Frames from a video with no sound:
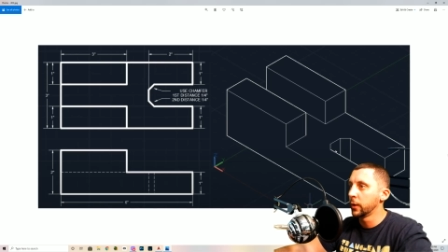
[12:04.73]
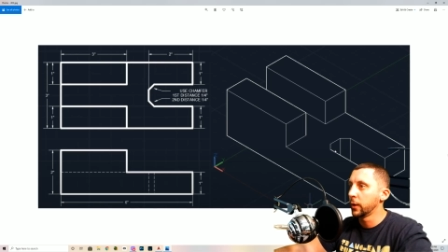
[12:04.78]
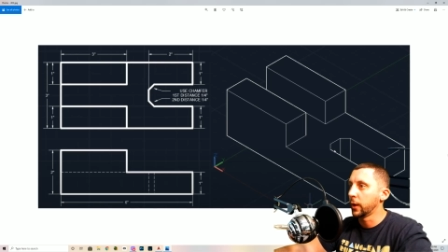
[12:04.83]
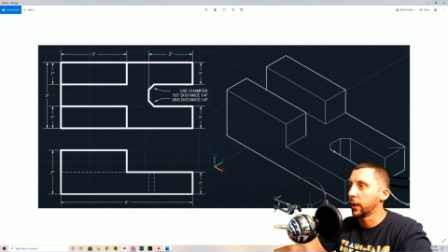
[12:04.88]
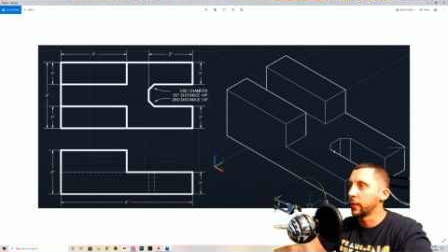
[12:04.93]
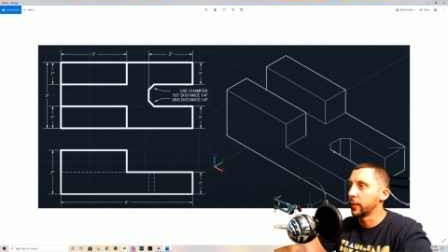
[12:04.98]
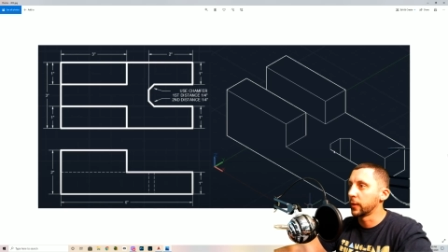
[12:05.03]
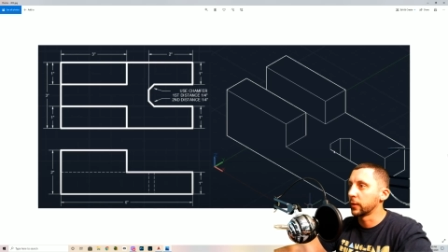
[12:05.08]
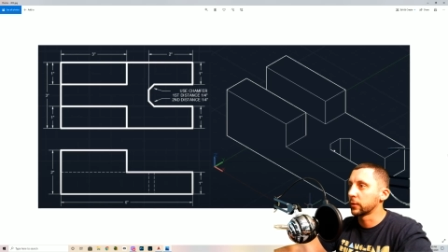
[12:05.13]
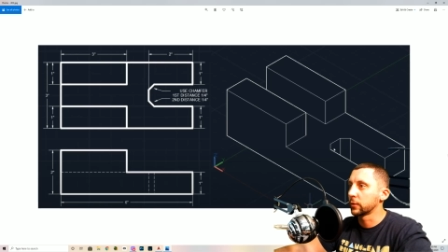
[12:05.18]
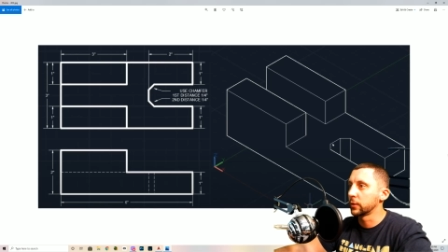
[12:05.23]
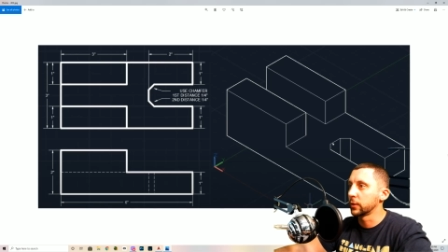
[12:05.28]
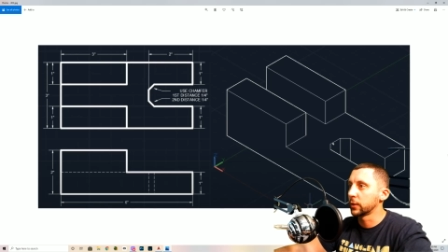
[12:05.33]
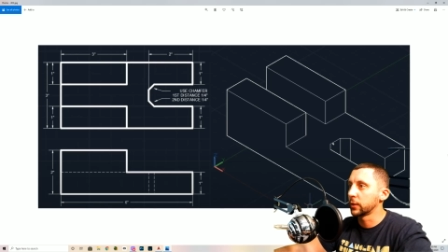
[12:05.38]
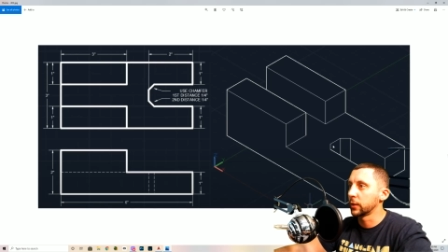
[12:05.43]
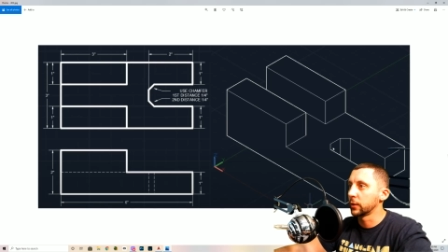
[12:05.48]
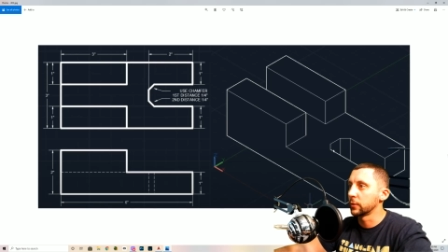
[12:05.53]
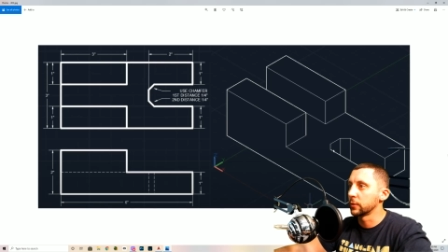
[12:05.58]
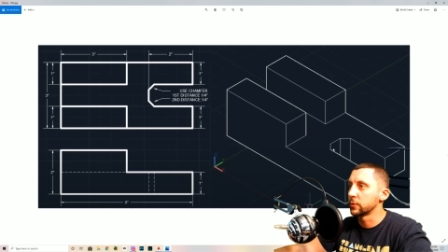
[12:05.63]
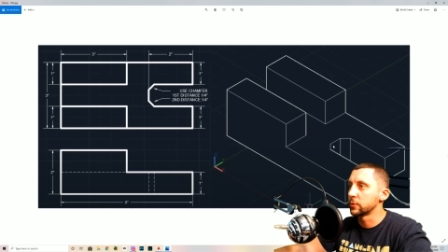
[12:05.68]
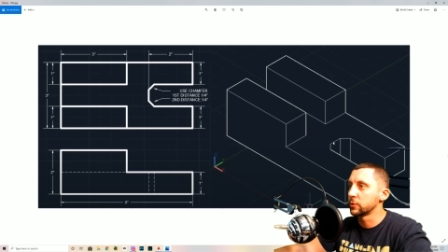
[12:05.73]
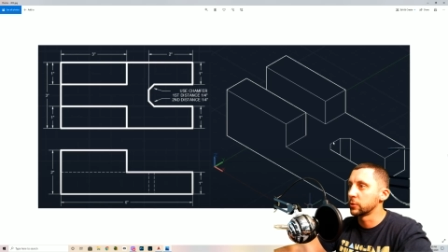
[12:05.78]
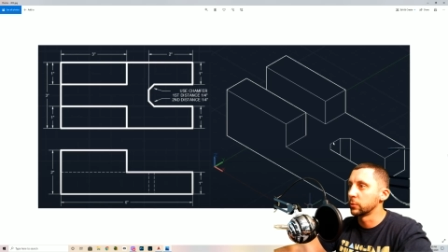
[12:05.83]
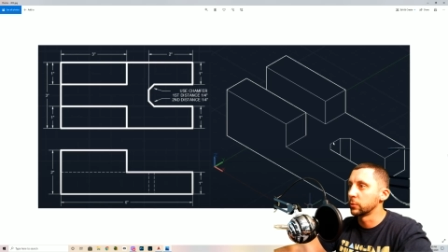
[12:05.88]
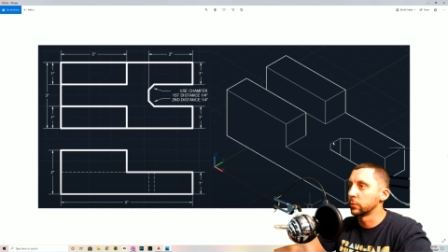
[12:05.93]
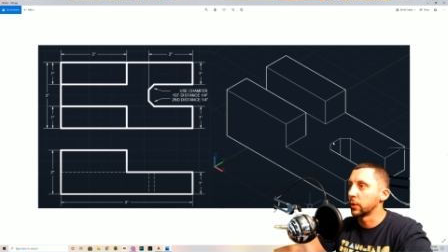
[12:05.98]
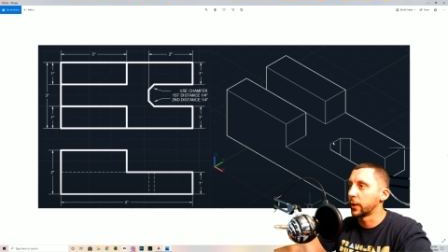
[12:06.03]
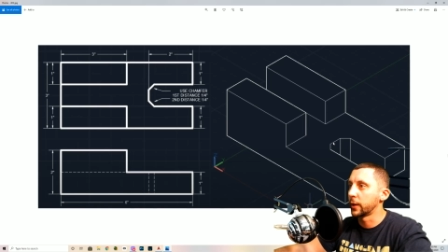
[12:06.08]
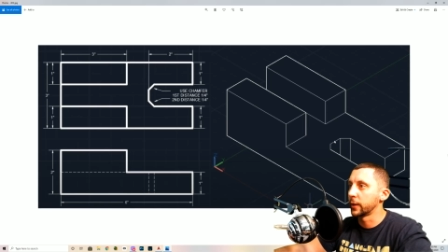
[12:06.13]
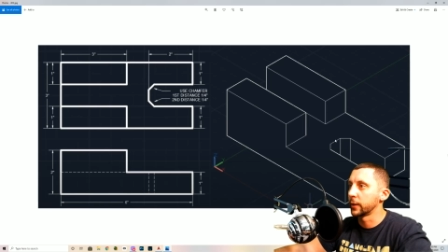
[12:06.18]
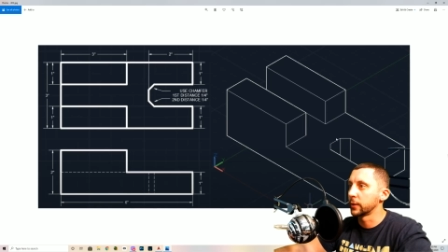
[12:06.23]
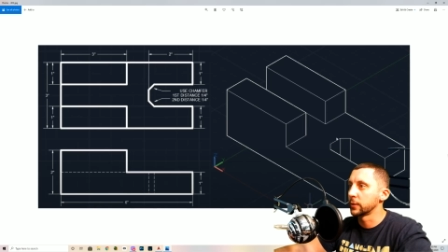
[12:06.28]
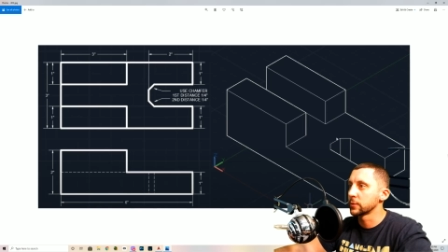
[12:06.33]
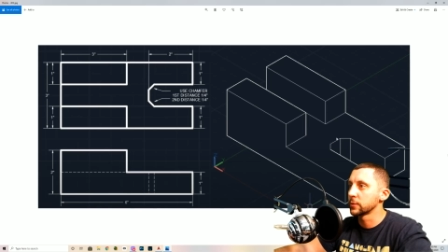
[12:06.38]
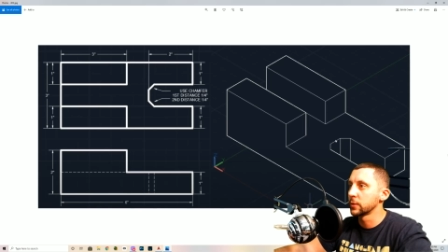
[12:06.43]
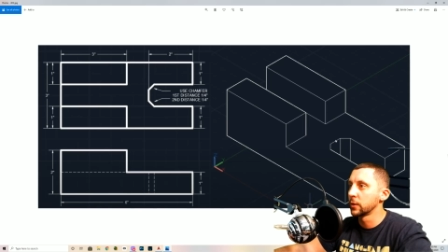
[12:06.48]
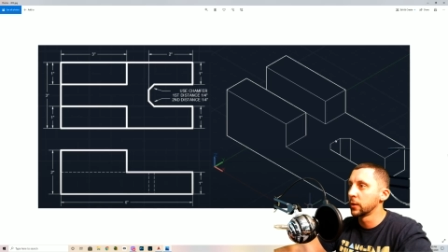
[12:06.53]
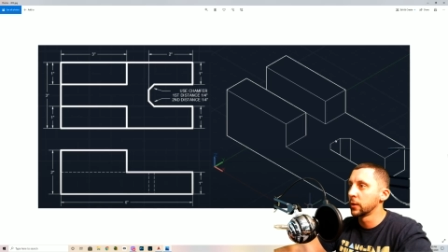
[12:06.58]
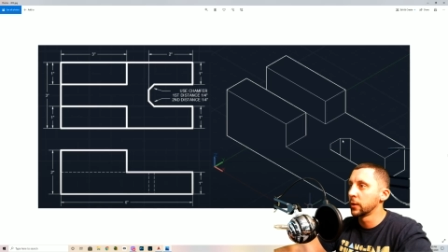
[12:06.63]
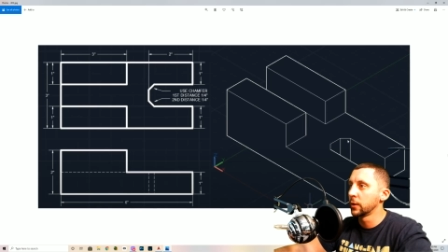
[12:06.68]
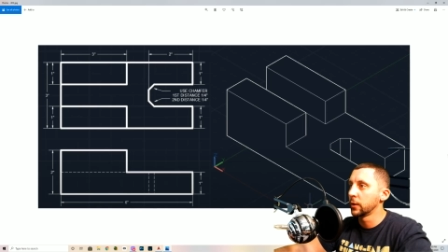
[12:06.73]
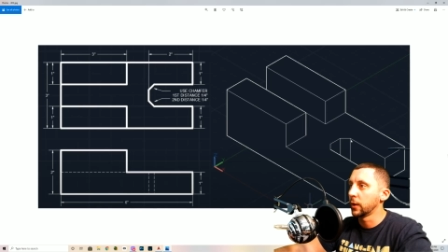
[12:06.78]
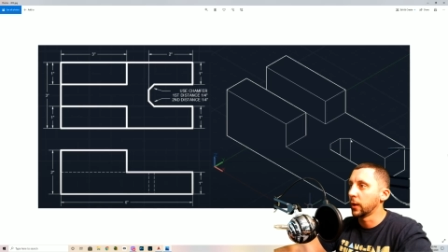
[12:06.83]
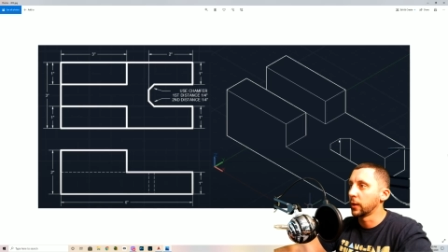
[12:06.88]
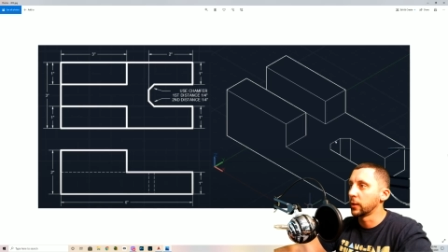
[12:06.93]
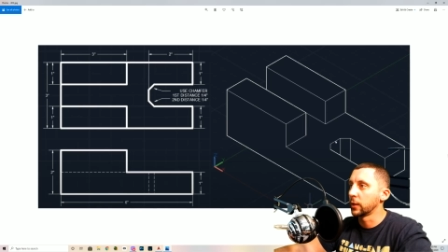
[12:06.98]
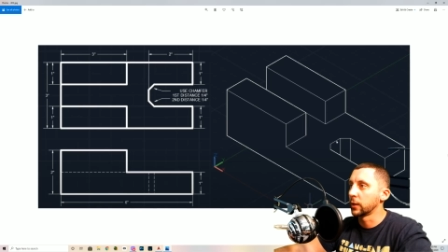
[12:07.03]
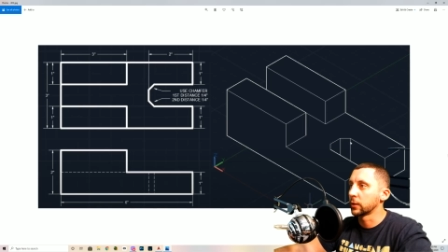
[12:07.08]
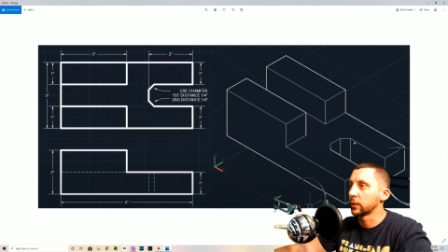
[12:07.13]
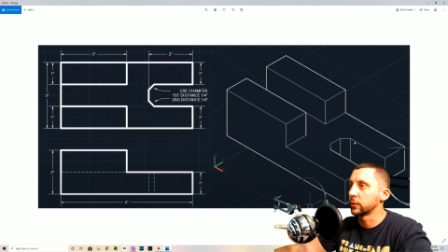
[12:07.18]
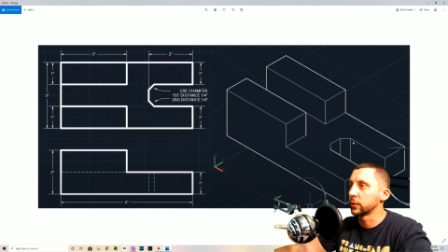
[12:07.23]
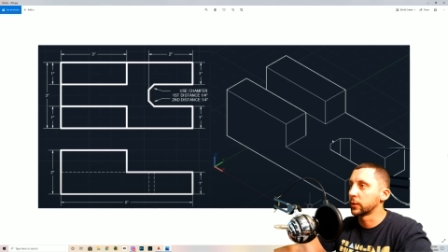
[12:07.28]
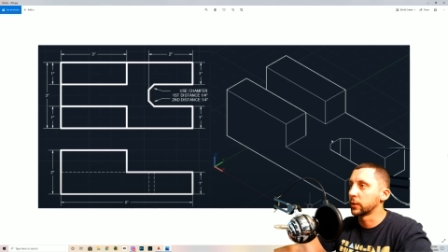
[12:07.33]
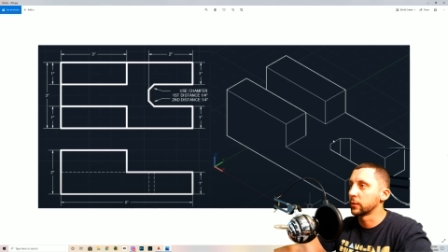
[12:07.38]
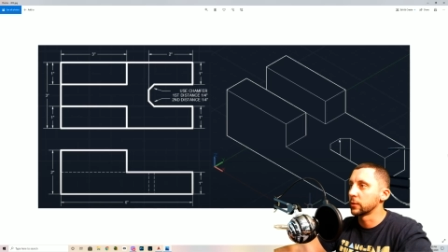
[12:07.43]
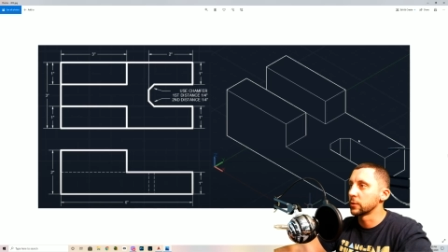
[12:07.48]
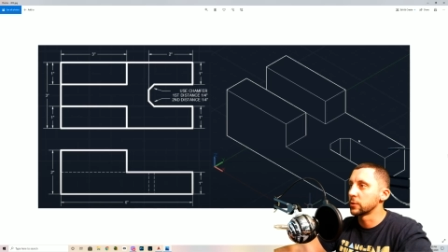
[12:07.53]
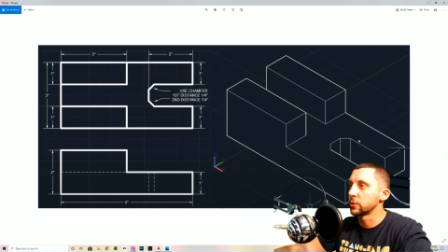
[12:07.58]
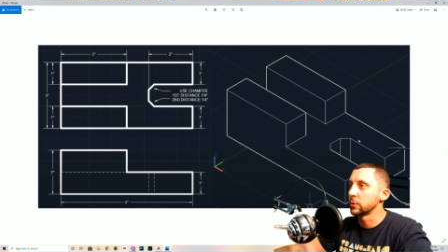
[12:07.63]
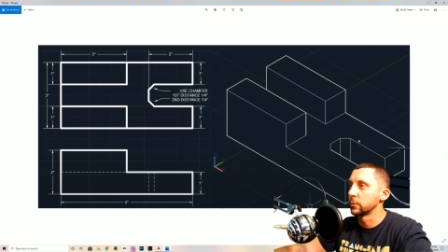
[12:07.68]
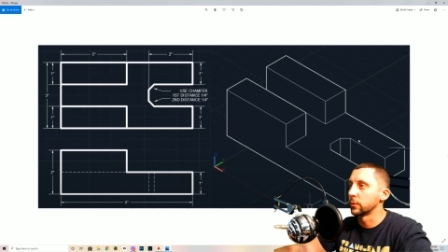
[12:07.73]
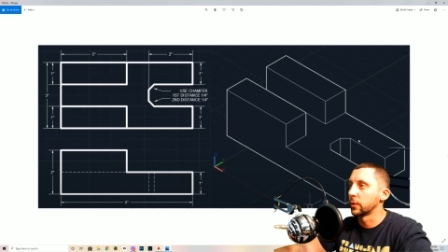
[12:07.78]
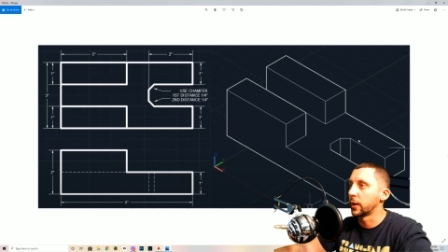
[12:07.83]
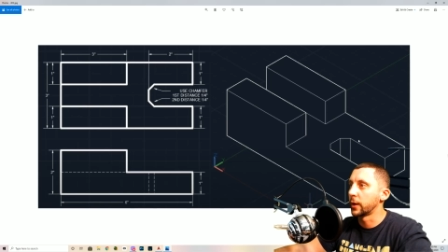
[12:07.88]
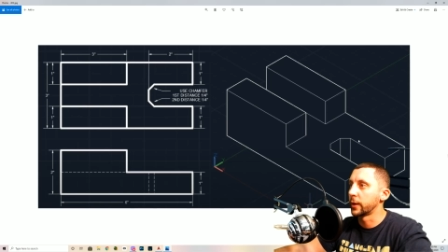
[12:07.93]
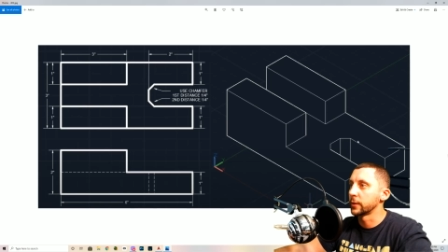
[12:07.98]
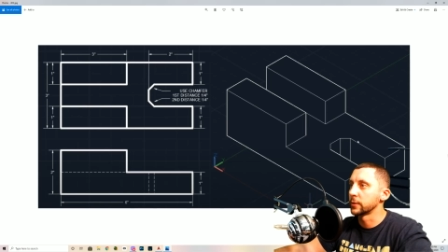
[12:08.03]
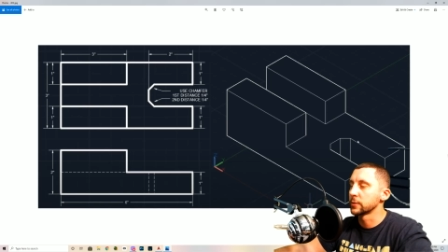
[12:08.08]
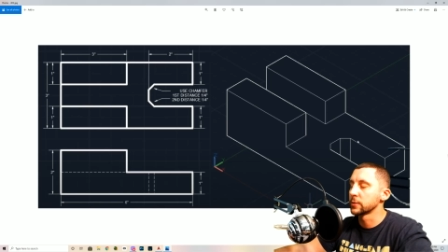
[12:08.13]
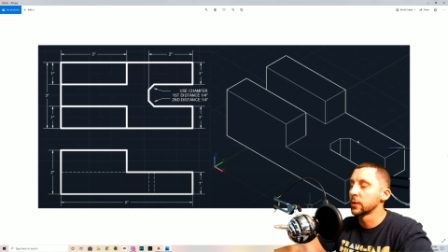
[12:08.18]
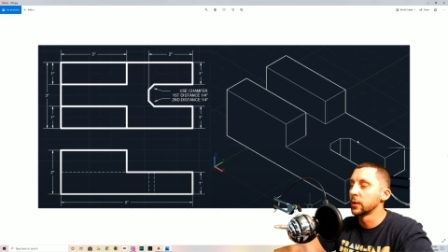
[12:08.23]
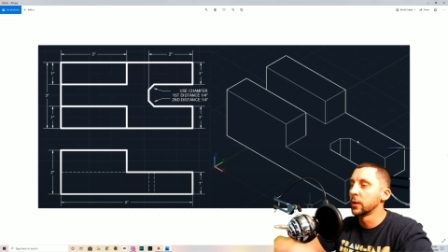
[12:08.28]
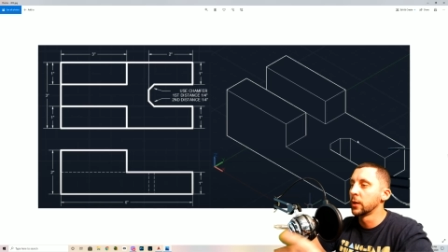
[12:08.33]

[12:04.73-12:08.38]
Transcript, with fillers: and then clicking the two lines and then clicking the two lines